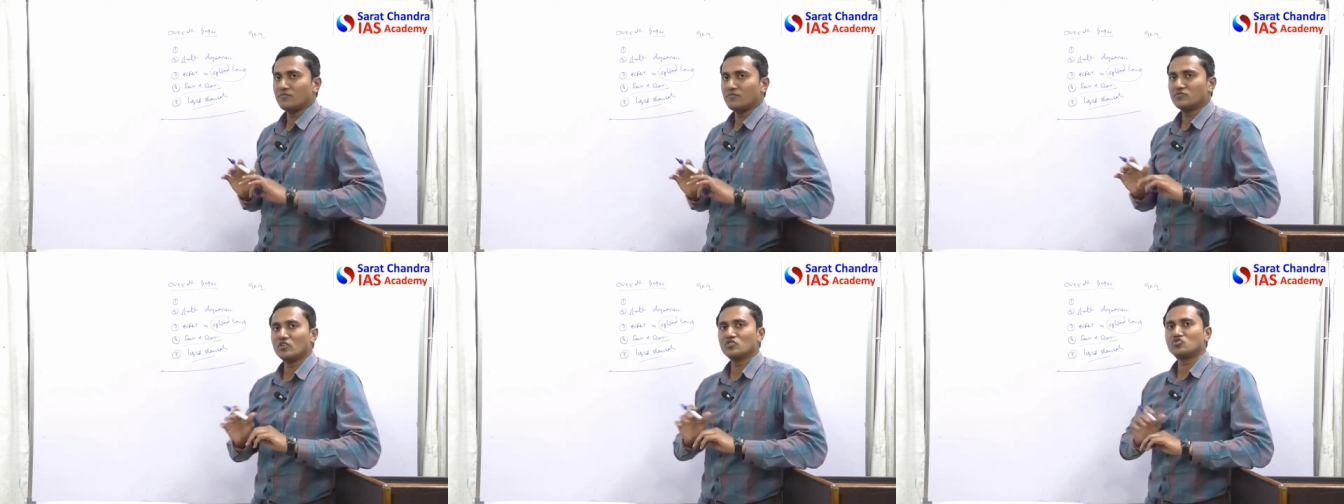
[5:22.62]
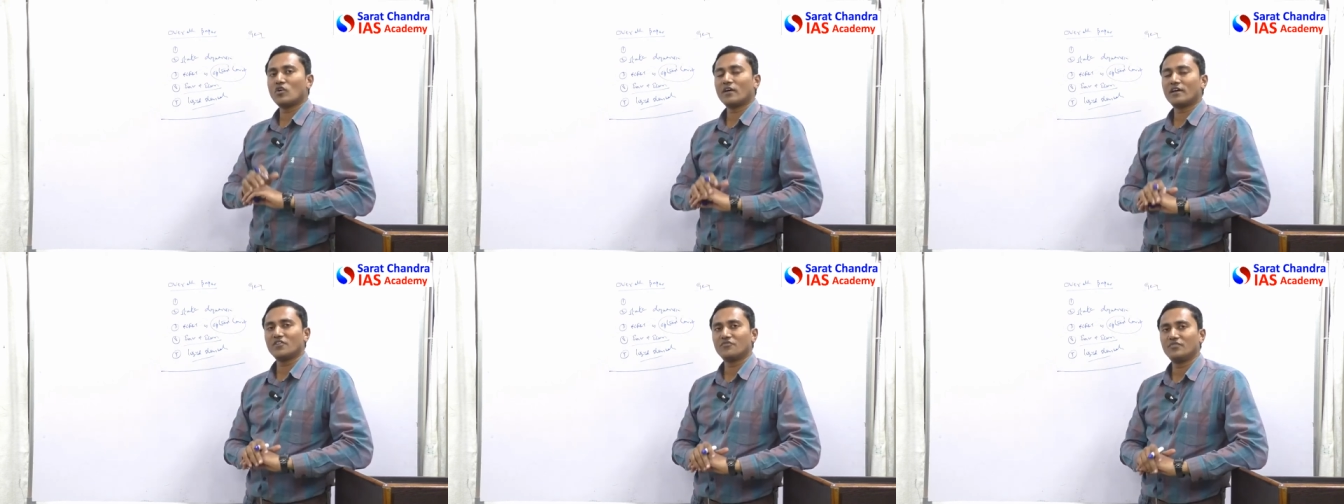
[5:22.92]
observe
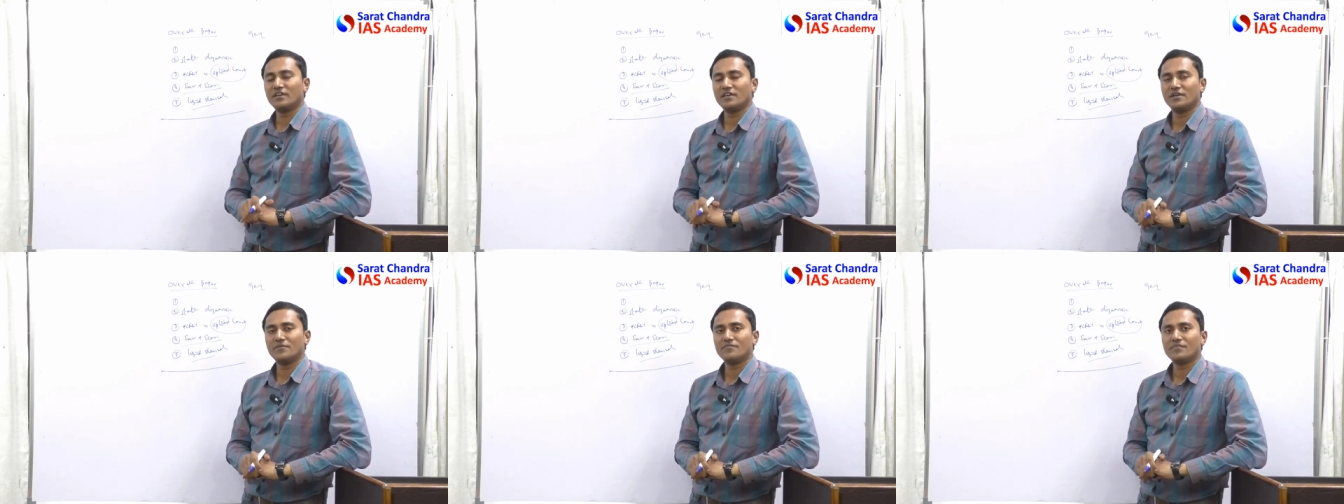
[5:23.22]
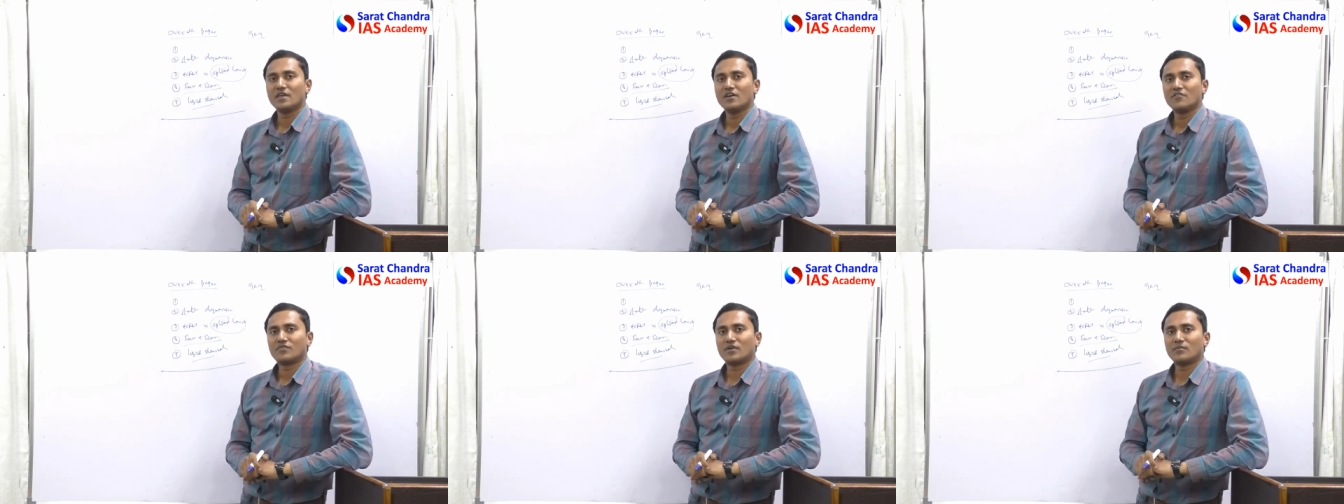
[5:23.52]
geography,
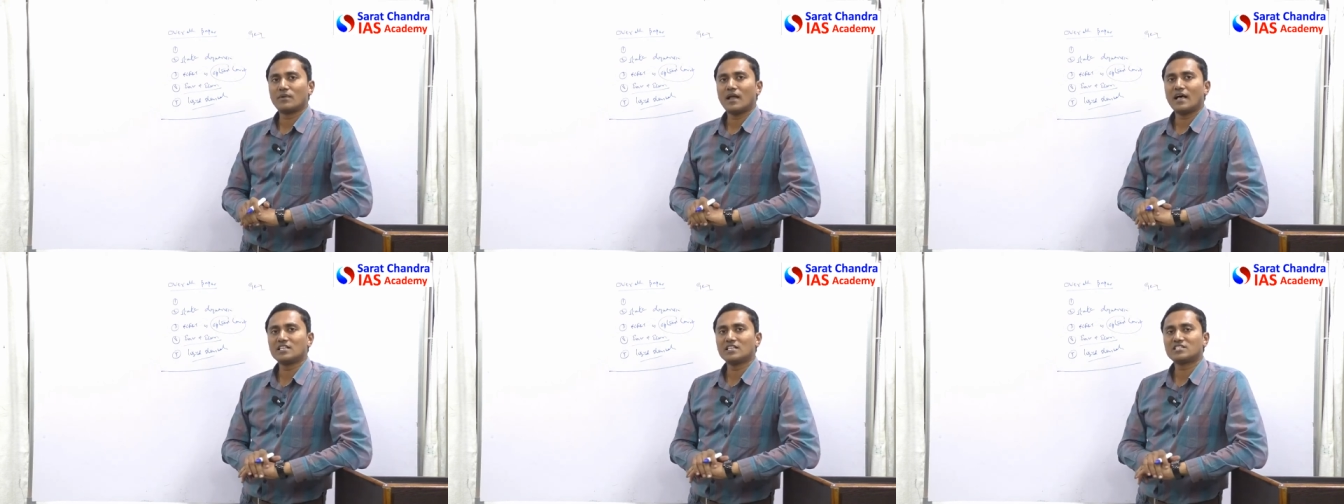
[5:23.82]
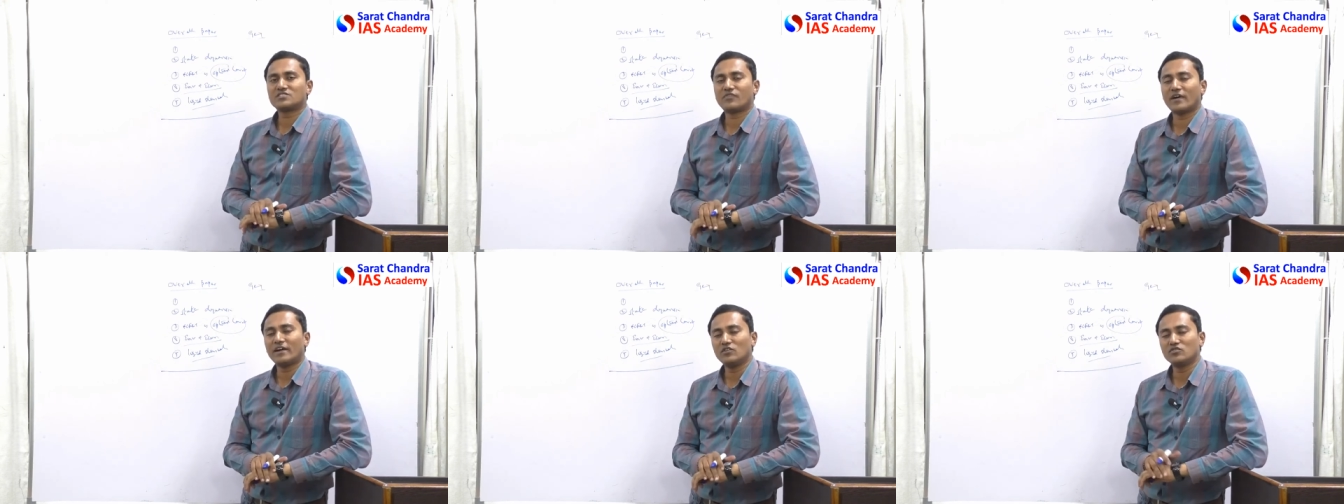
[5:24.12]
from
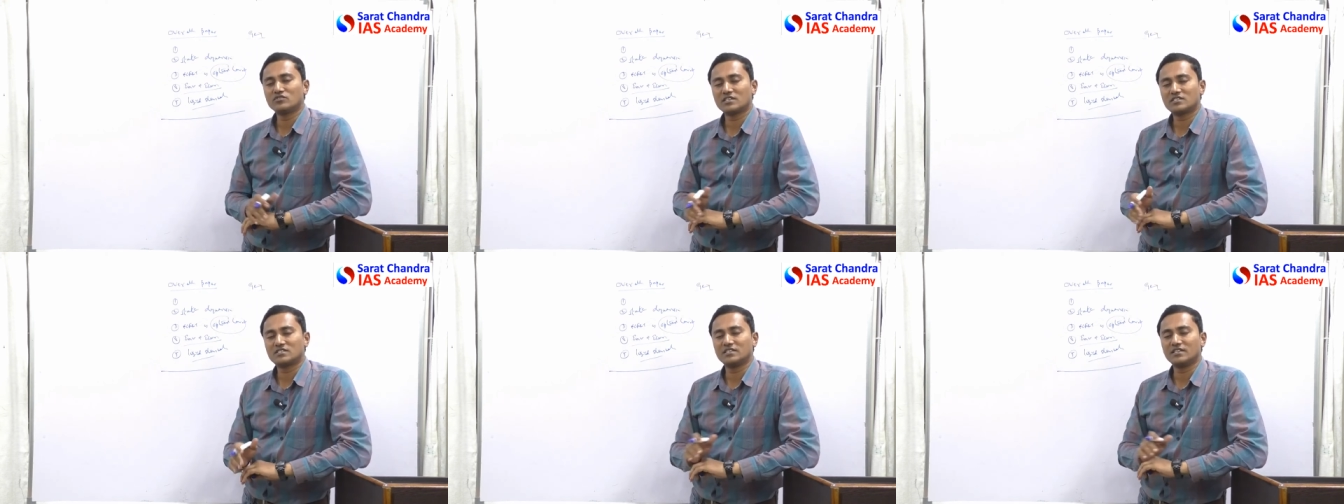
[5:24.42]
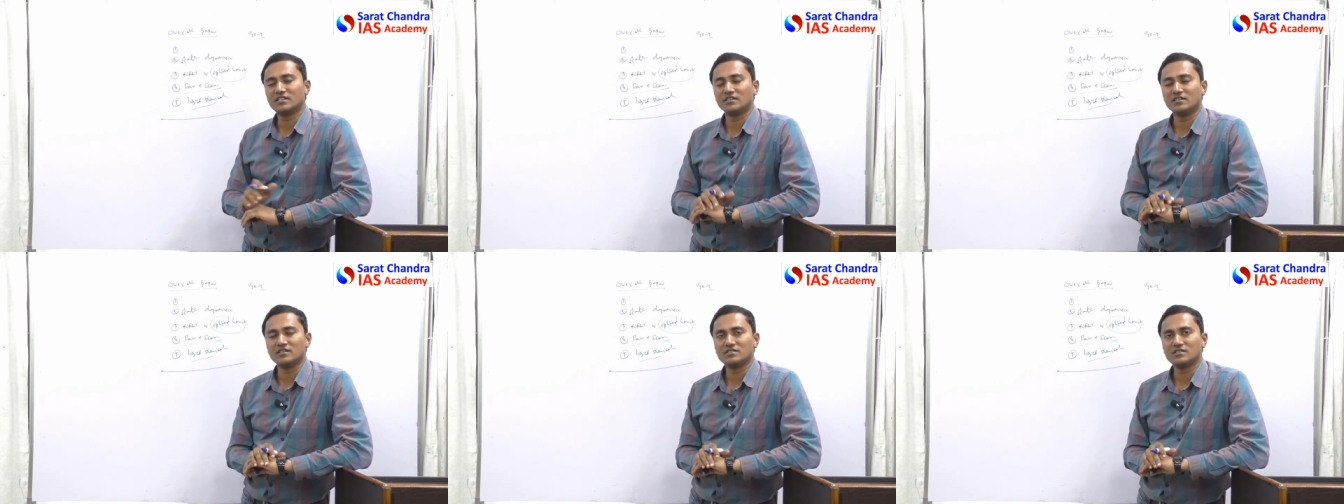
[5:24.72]
last 5 to 6
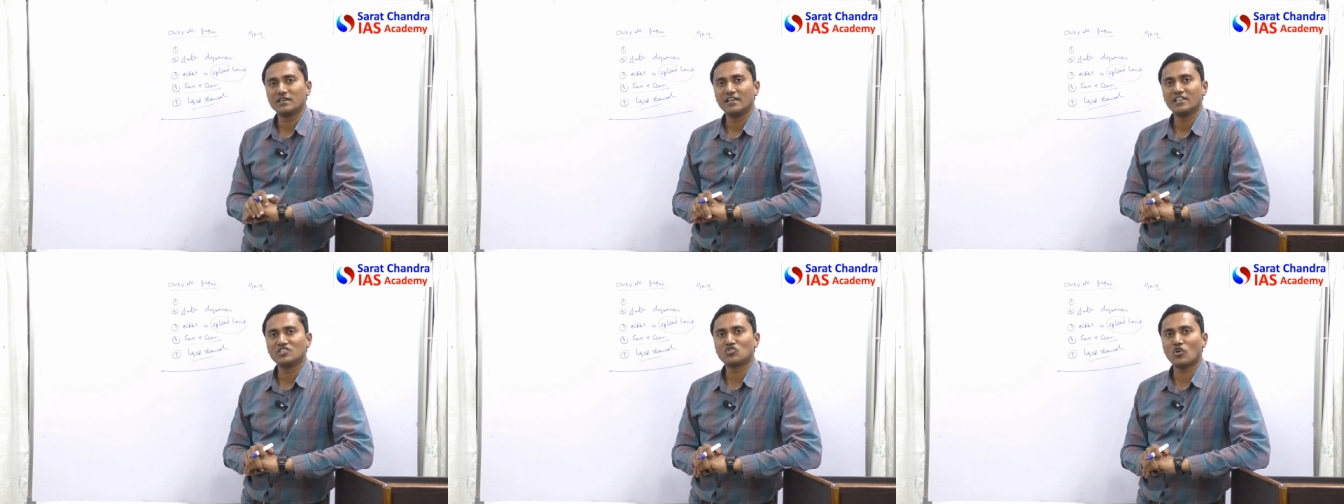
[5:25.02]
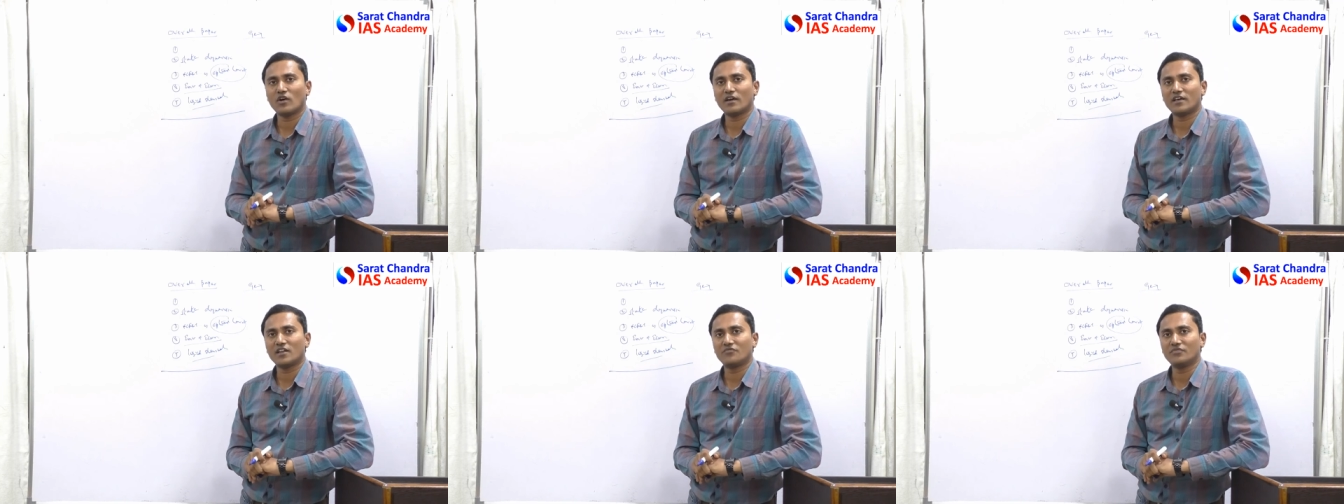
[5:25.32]
years in
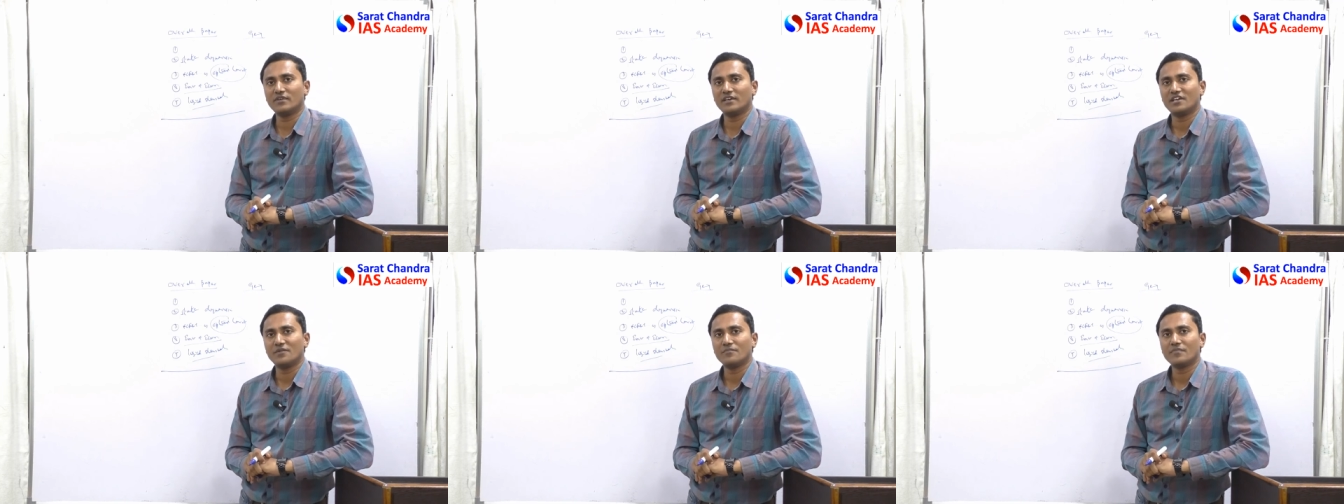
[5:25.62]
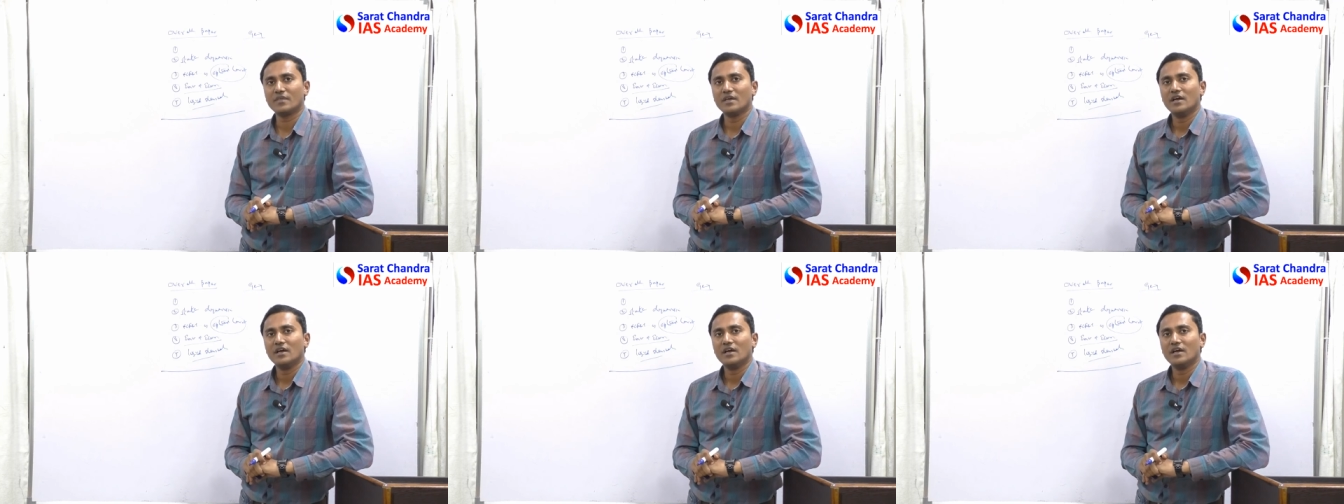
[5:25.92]
geography,